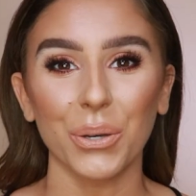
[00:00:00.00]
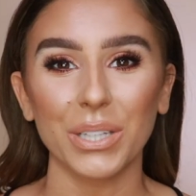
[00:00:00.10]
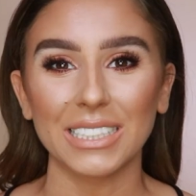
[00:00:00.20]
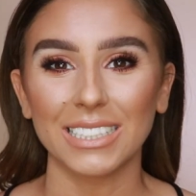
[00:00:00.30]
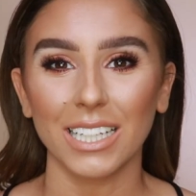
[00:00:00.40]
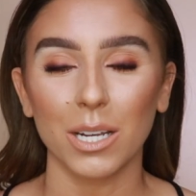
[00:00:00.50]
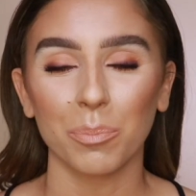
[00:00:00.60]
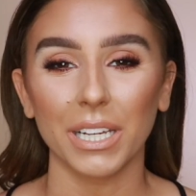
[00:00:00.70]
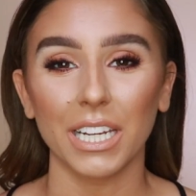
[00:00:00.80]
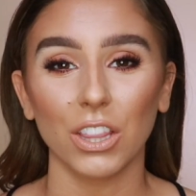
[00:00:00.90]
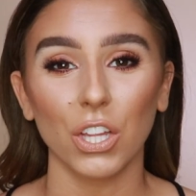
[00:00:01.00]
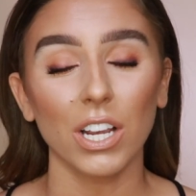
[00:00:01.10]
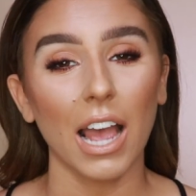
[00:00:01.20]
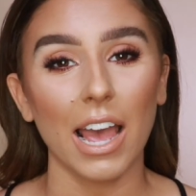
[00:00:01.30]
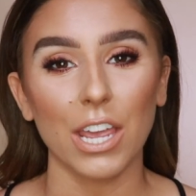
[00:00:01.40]
So this is the completed
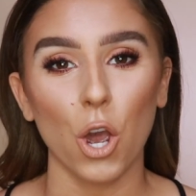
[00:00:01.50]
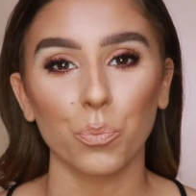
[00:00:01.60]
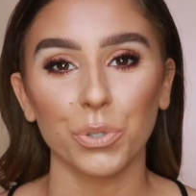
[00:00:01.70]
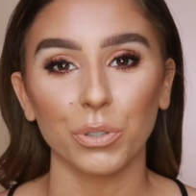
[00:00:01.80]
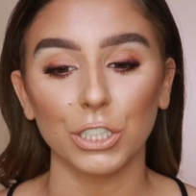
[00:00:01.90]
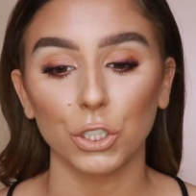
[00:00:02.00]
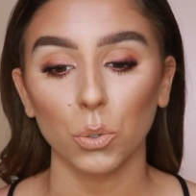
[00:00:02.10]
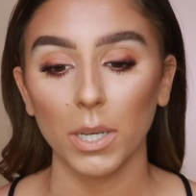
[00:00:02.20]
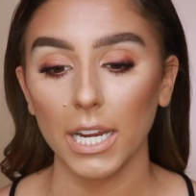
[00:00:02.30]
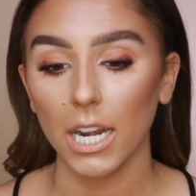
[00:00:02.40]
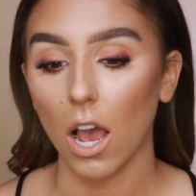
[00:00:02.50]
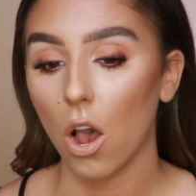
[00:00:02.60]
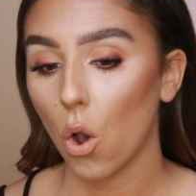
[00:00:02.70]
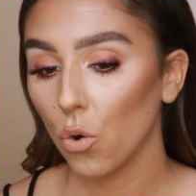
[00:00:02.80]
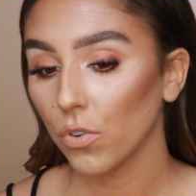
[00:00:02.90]
look. I hope you enjoyed.
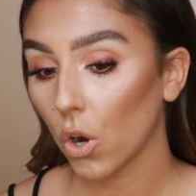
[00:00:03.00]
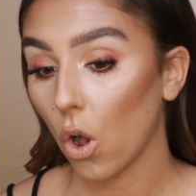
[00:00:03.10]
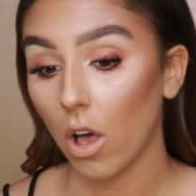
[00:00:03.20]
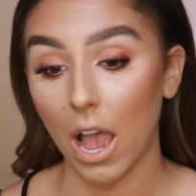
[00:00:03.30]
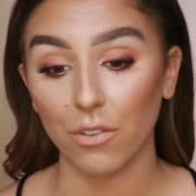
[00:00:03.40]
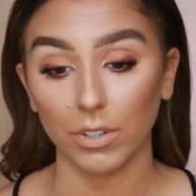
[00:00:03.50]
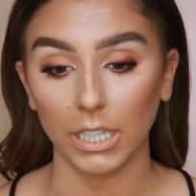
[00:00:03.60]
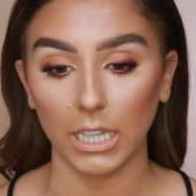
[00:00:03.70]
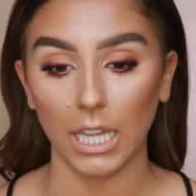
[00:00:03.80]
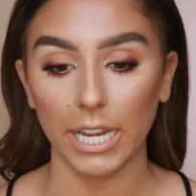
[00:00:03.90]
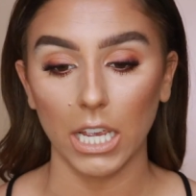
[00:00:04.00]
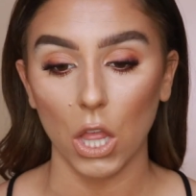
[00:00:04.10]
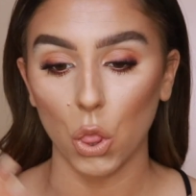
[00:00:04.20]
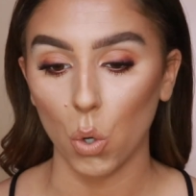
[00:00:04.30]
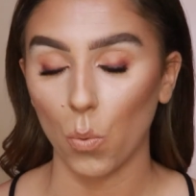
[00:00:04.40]
Overall, I really like
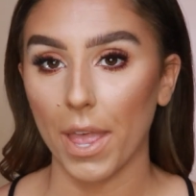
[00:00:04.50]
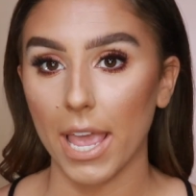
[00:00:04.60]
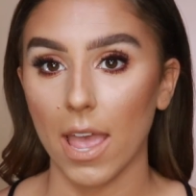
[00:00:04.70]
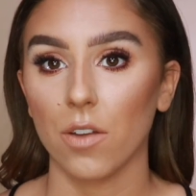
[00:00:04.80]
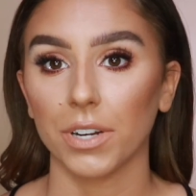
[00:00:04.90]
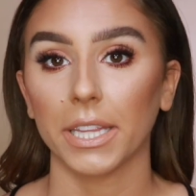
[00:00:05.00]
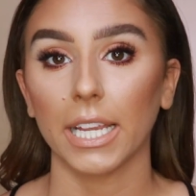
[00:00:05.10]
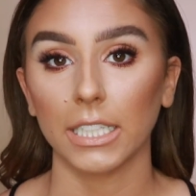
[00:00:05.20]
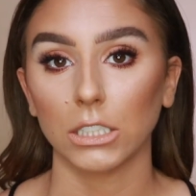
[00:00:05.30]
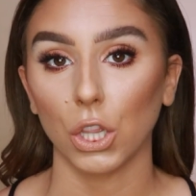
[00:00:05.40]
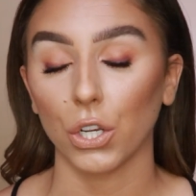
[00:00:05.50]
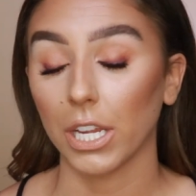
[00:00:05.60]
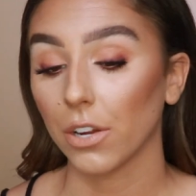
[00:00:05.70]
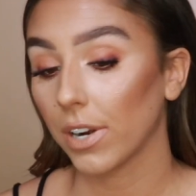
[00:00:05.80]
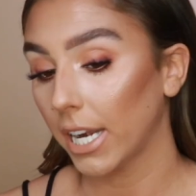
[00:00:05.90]
the way everything is
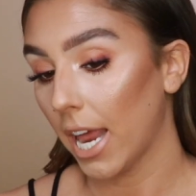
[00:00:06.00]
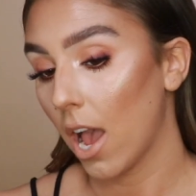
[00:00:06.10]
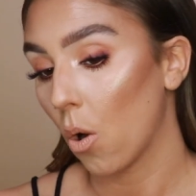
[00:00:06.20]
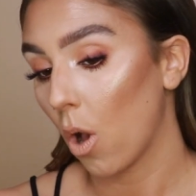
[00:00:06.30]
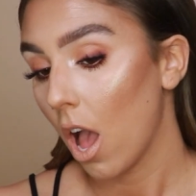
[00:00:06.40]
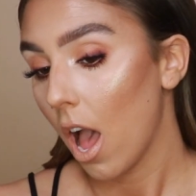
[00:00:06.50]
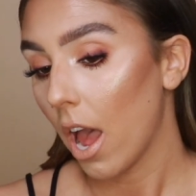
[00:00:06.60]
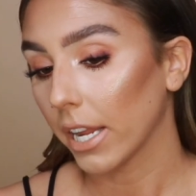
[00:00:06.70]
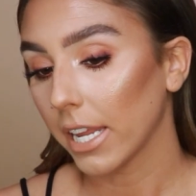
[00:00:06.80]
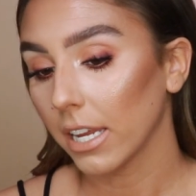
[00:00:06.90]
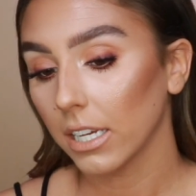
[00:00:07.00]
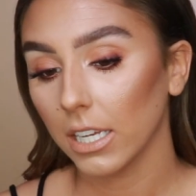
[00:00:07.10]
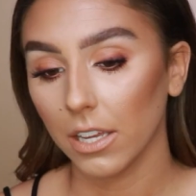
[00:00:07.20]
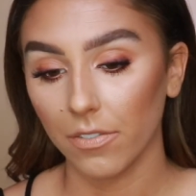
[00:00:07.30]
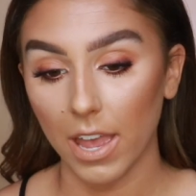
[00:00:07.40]
looking right now. I can't
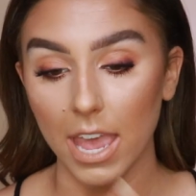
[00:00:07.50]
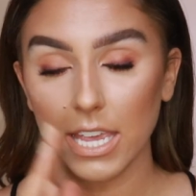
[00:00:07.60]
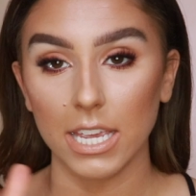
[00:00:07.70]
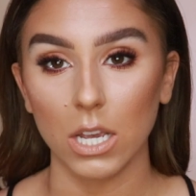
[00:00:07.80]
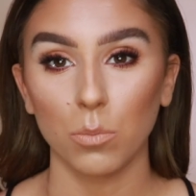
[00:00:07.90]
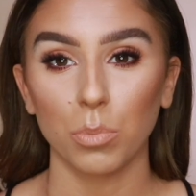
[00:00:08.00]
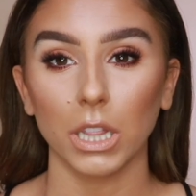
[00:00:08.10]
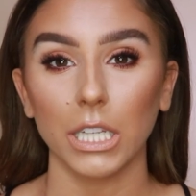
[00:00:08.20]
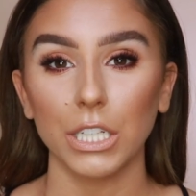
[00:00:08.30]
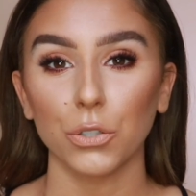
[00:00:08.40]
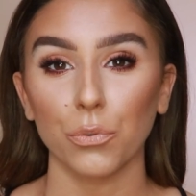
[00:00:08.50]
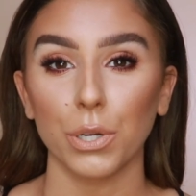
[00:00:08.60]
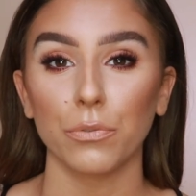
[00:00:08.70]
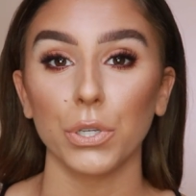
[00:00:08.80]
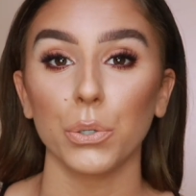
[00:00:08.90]
give a complete
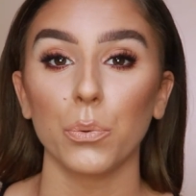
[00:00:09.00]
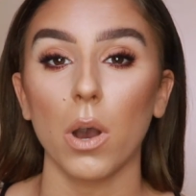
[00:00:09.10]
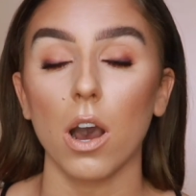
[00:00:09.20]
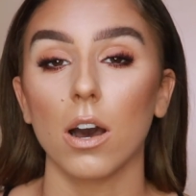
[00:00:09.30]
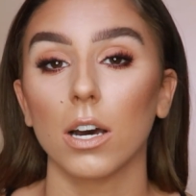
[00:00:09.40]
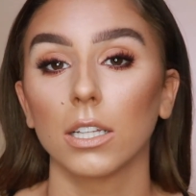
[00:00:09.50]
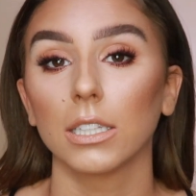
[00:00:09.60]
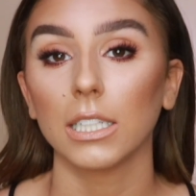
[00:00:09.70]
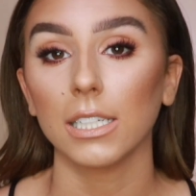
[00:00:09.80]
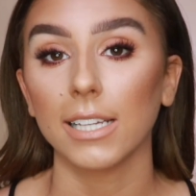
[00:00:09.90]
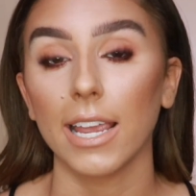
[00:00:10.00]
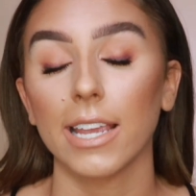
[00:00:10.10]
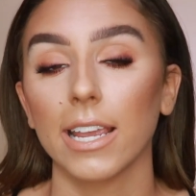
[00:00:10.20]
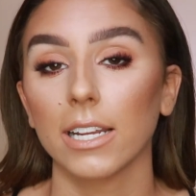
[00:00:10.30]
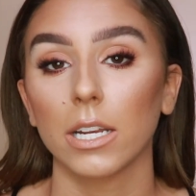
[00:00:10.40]
review on the
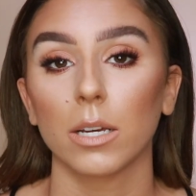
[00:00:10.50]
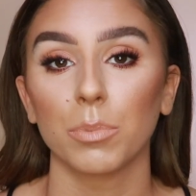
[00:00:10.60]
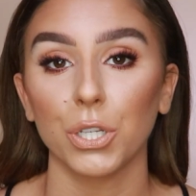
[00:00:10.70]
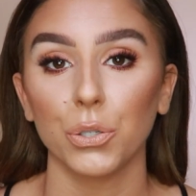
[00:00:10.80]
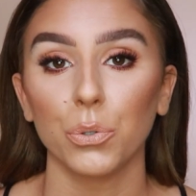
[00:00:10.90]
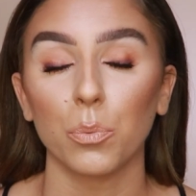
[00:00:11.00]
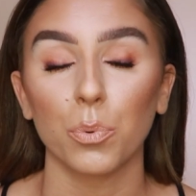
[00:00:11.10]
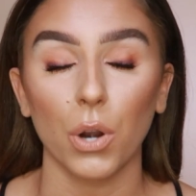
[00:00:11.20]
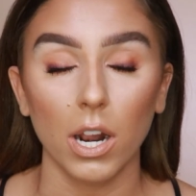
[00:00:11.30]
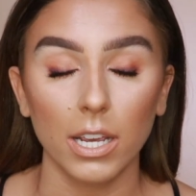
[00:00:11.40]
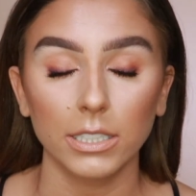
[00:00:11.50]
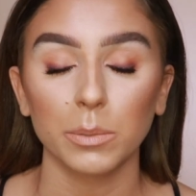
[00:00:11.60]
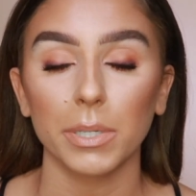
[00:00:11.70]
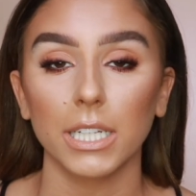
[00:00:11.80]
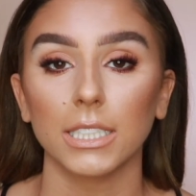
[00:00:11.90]
KKW
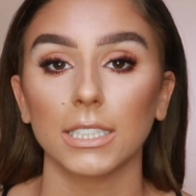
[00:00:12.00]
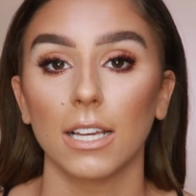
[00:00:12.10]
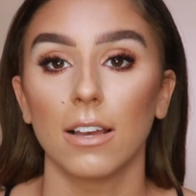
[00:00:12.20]
products because